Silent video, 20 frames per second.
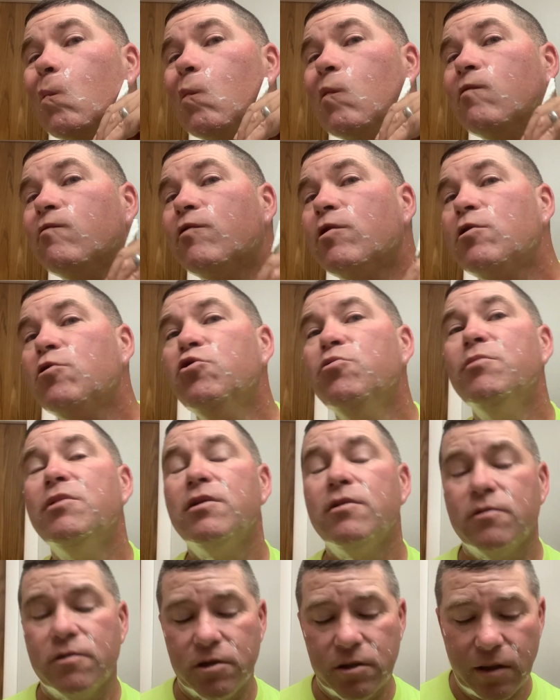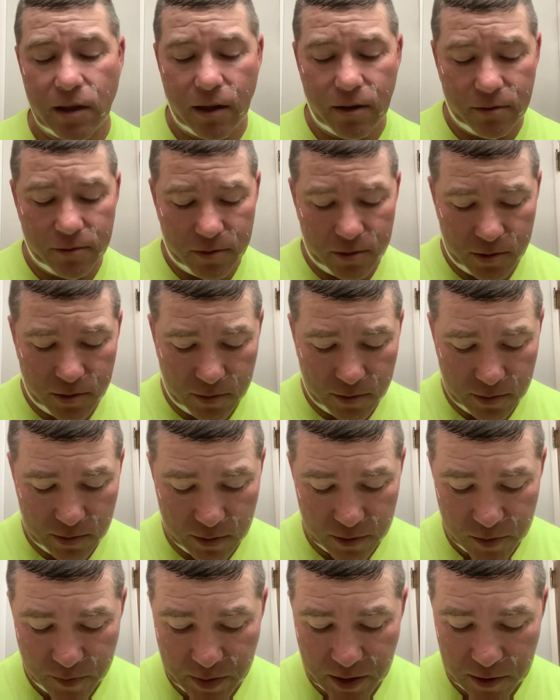voluminous knowledge on the
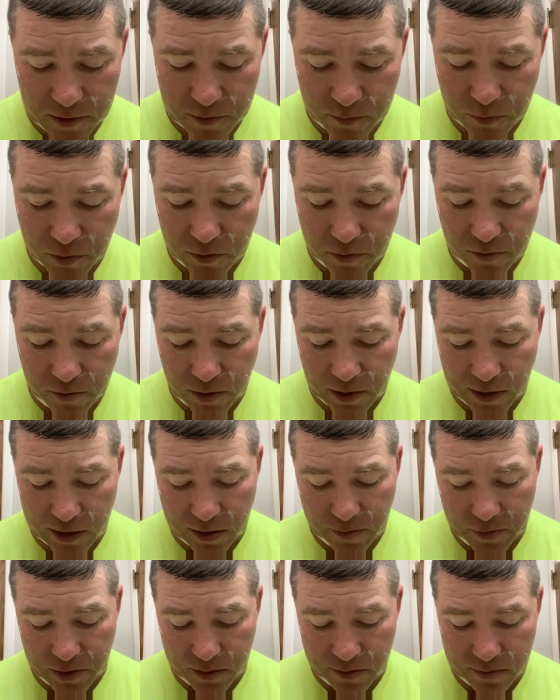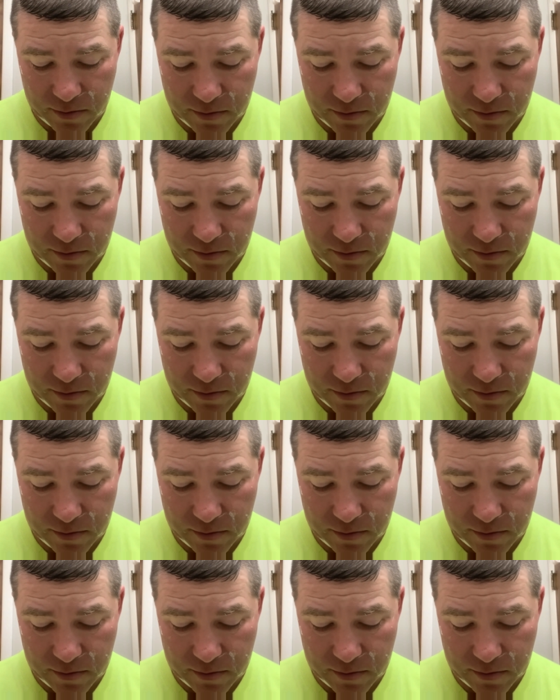space program and